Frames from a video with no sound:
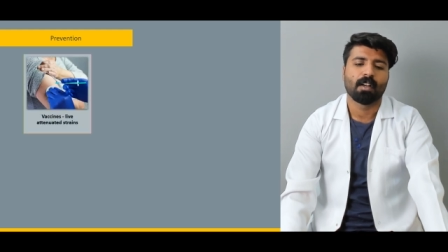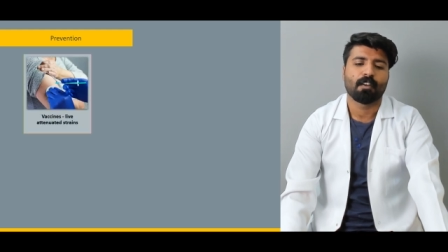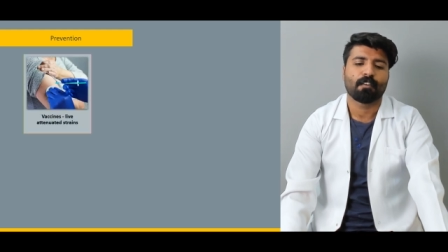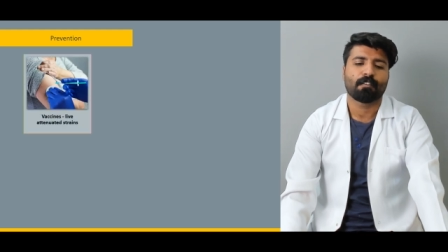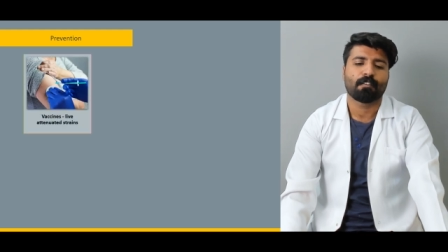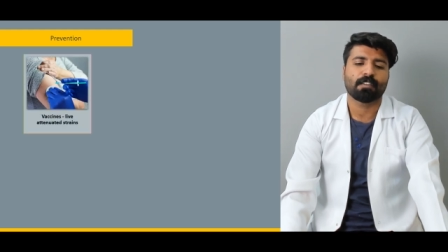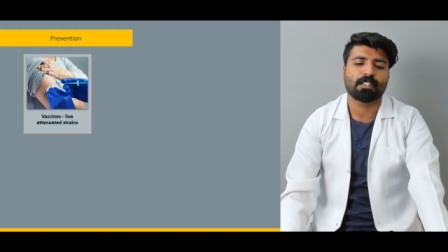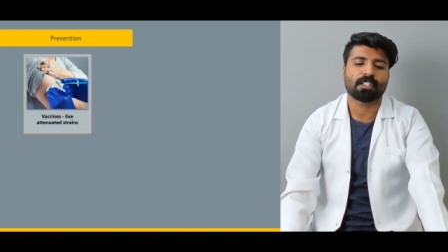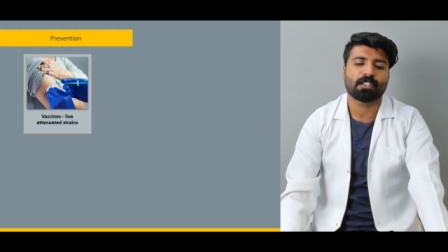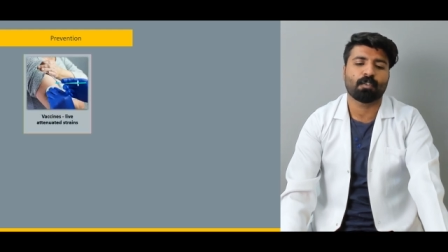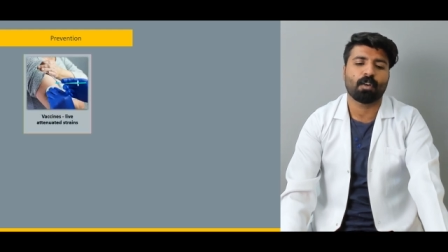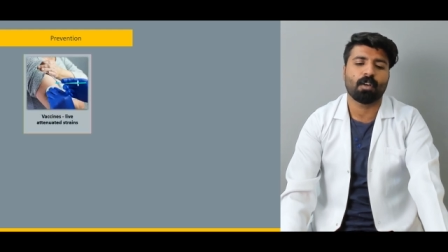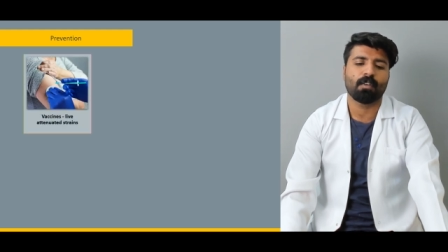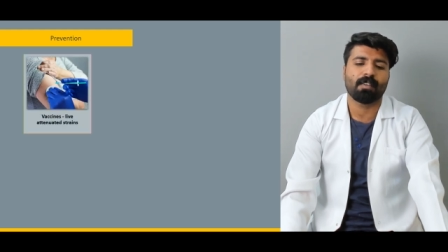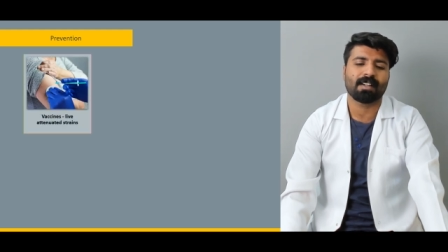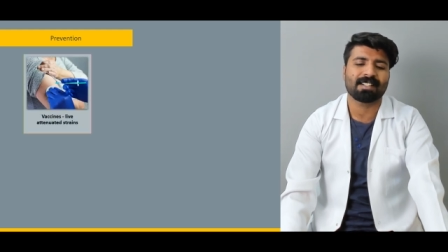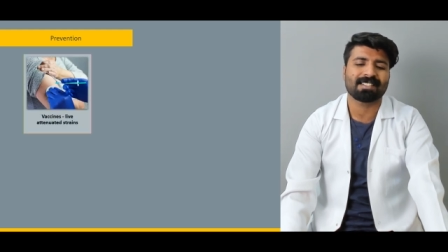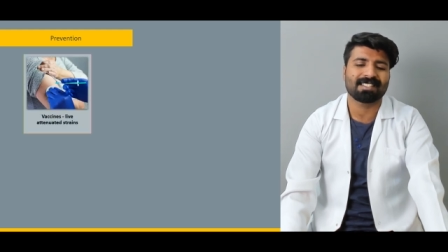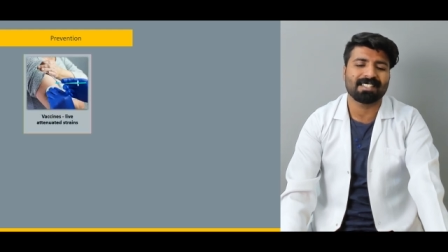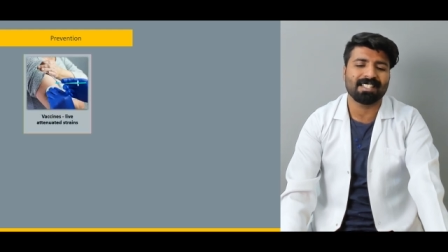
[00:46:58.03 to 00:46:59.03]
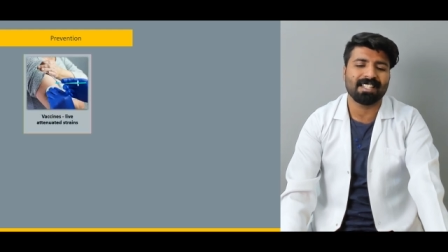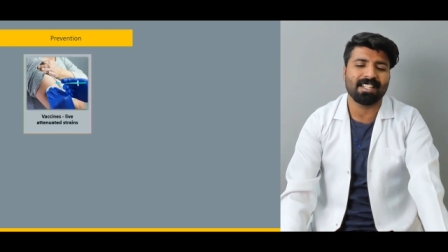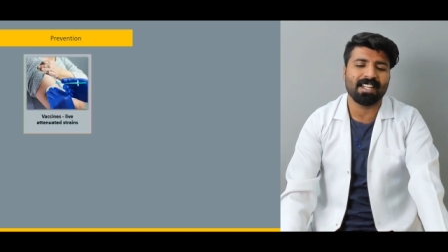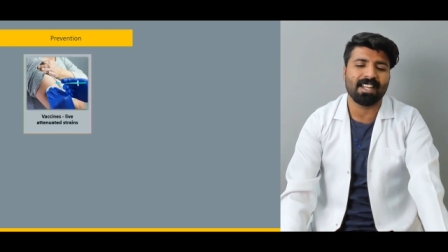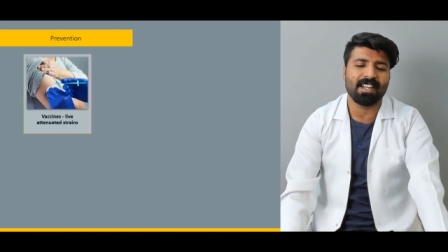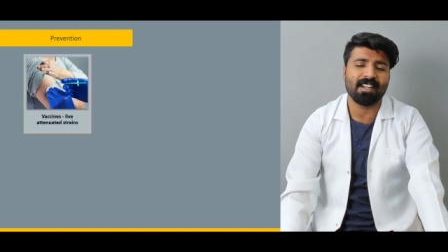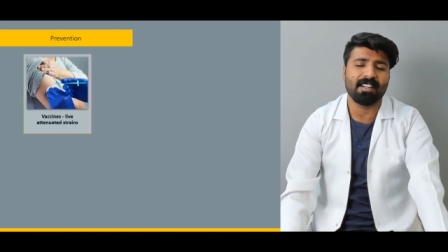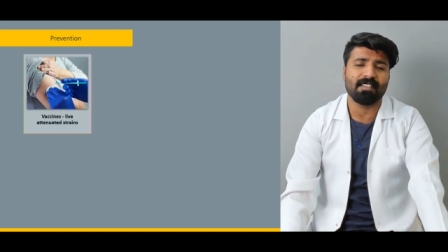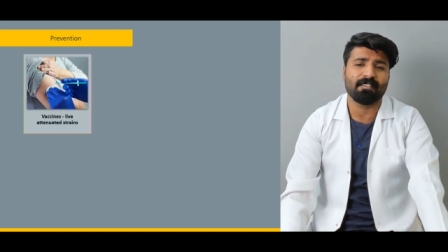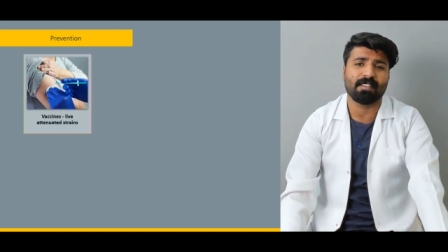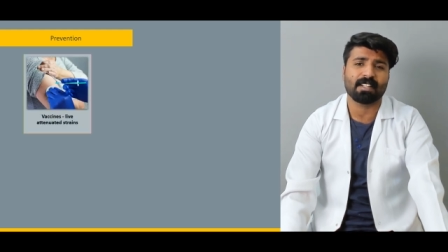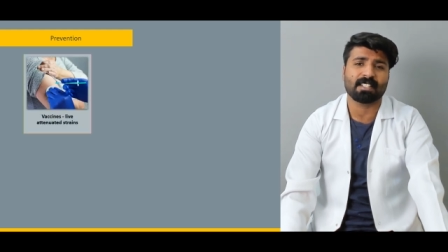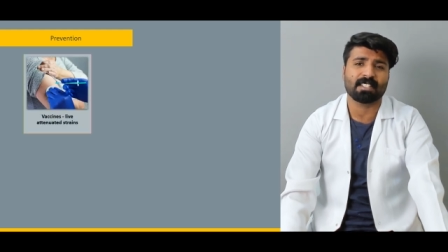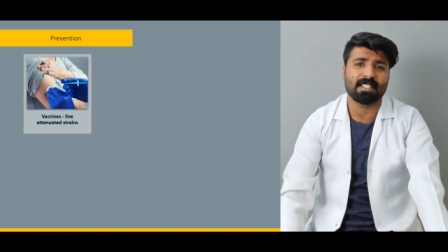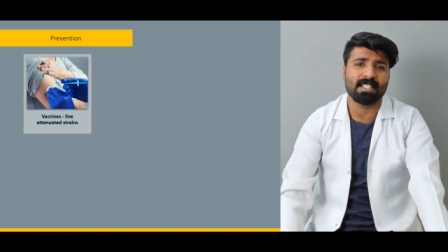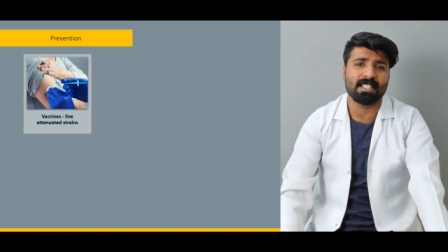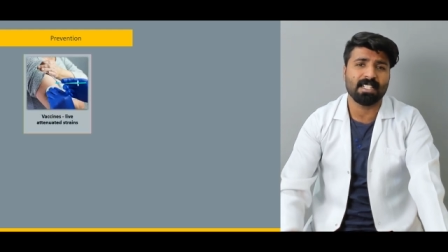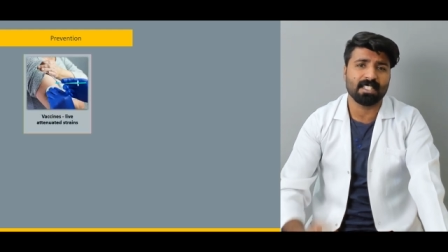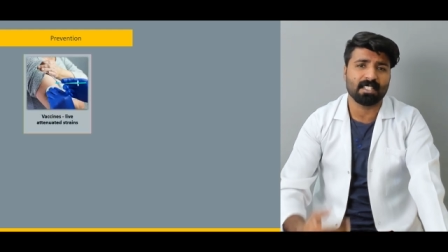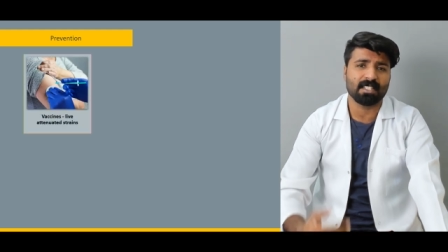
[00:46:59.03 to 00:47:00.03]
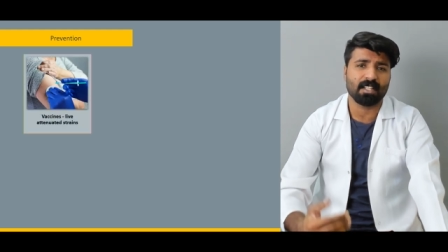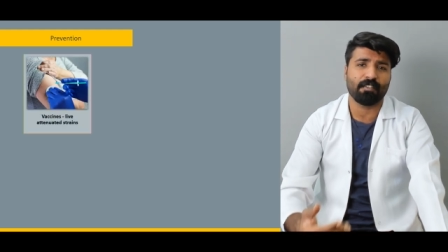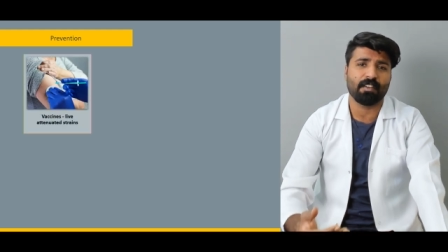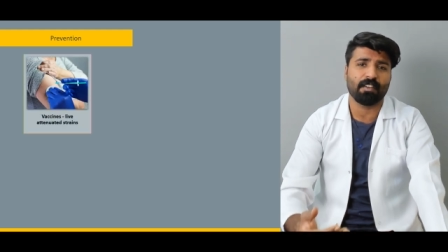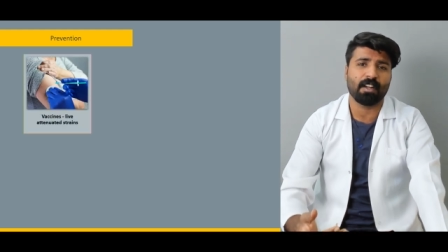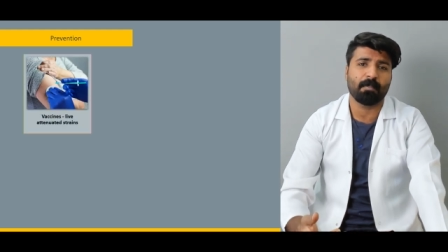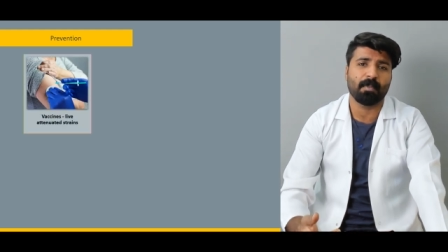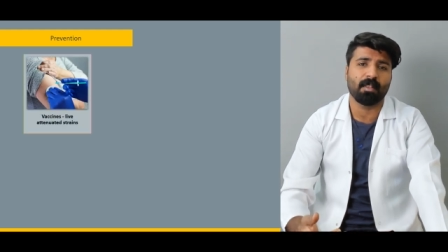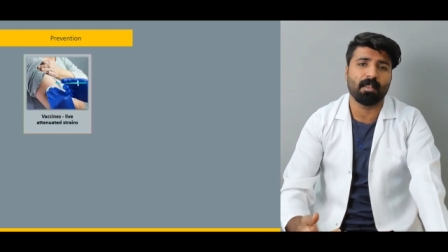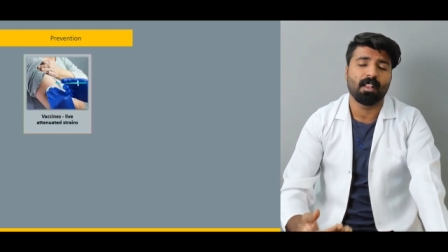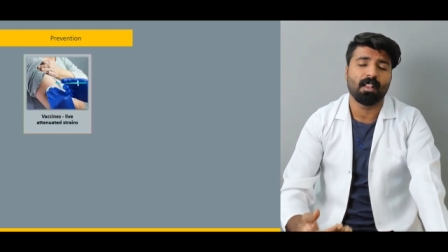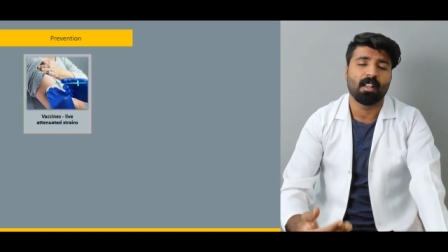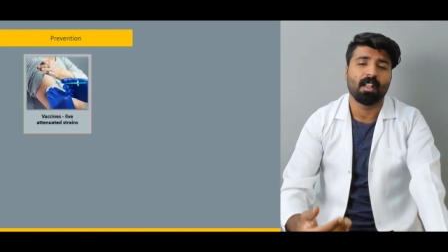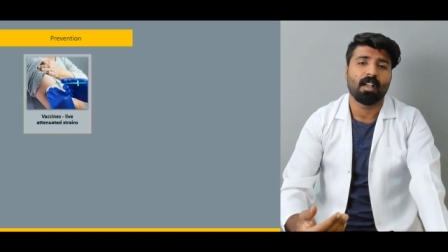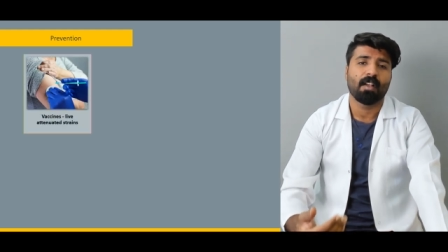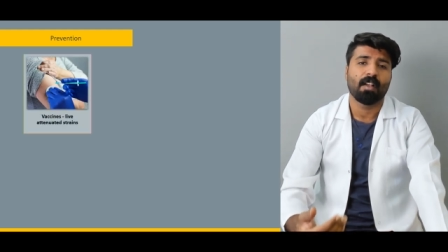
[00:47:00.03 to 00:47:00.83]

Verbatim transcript: First of all, vaccine, vaccines are available,